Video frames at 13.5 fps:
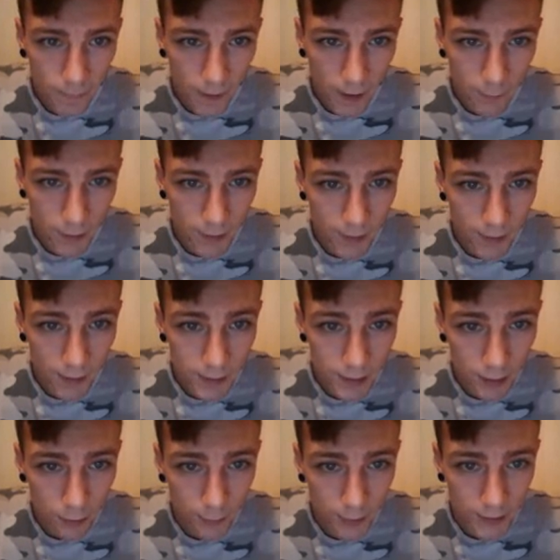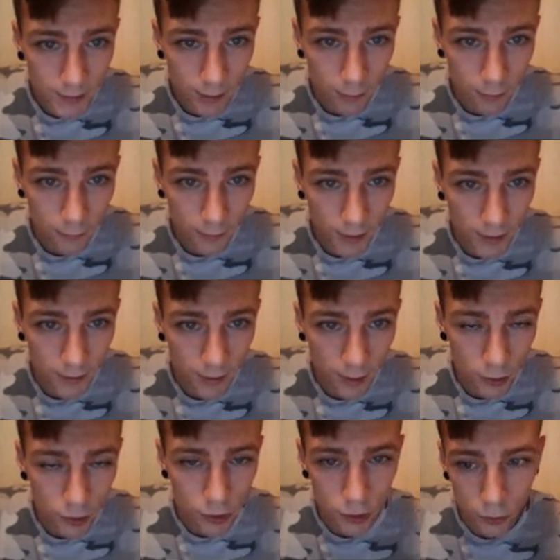I made this here myself, and I'll
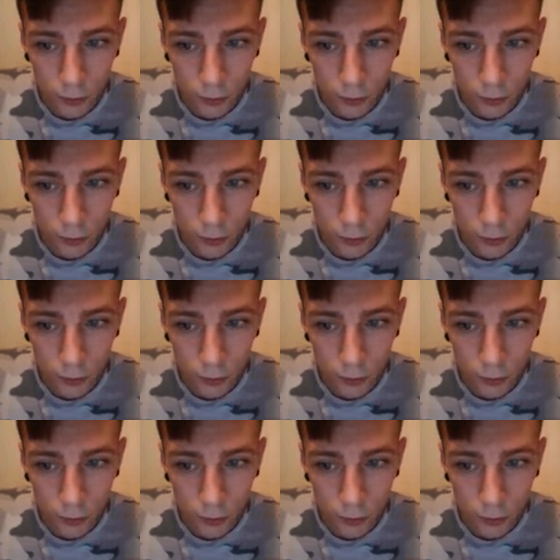show